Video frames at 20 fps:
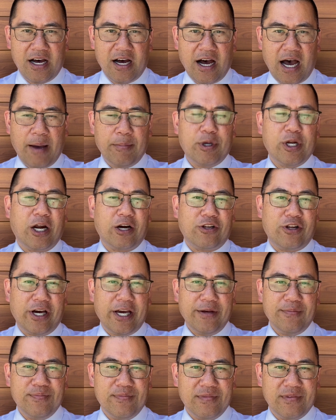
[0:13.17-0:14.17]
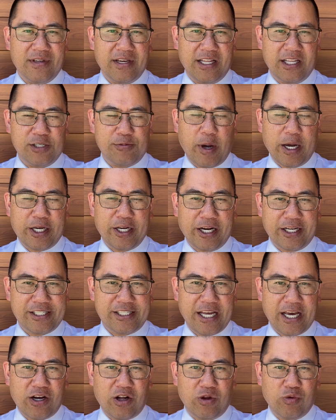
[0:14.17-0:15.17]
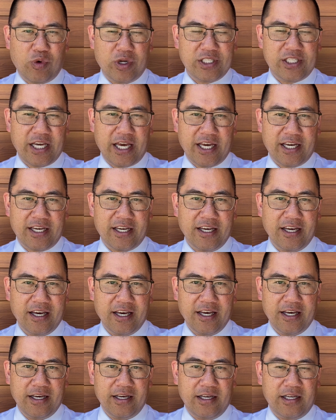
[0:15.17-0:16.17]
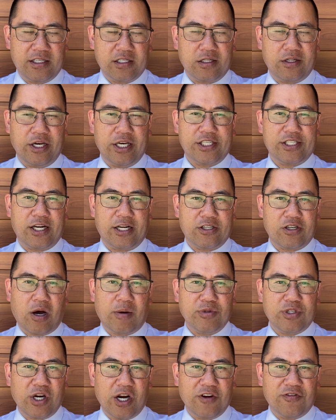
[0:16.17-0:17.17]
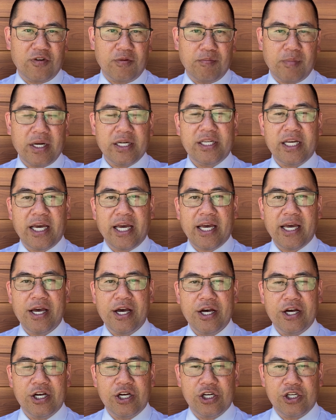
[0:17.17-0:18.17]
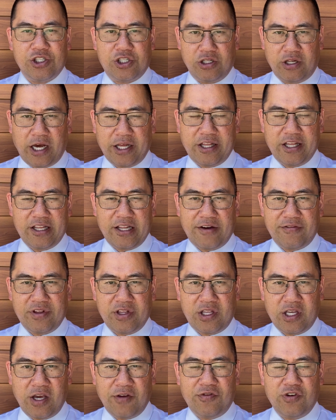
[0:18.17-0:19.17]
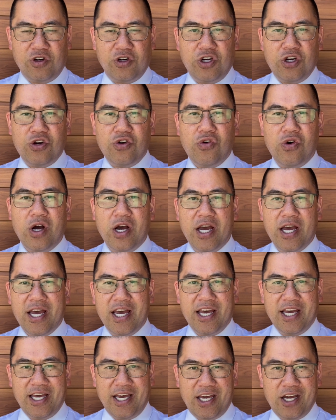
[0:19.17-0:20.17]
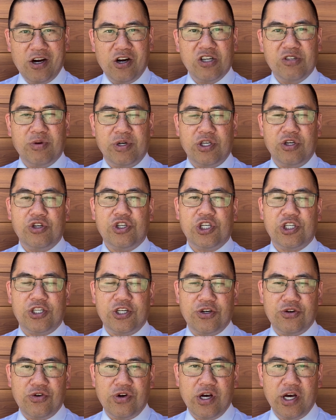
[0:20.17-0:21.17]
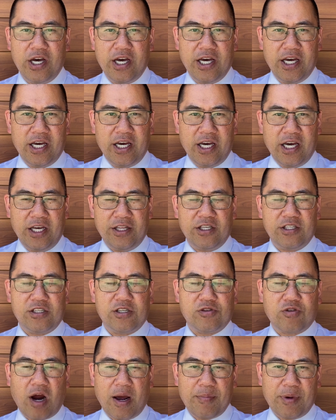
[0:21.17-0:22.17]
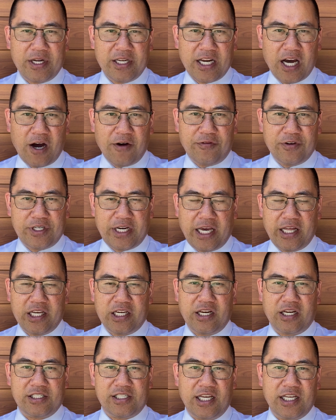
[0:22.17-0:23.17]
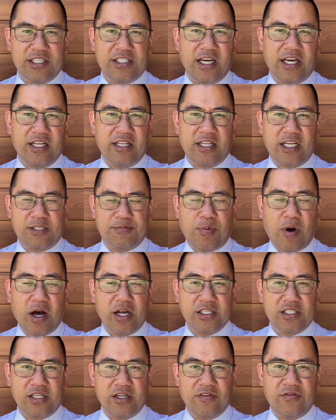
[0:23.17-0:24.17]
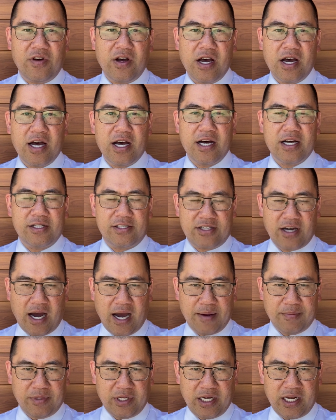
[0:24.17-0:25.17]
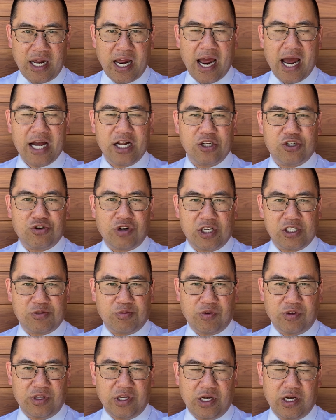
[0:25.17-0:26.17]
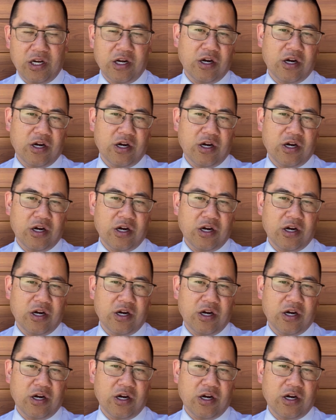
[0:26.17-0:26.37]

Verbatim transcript: I'm Canuck Clay, and this is my Canucks take all in one take. It's Clay's Canucks commentary for Monday, July the 11th. If you're new, here's what you should do. Hit the subscribe button now for daily Canucks insight that's positive, timely, and trustworthy. A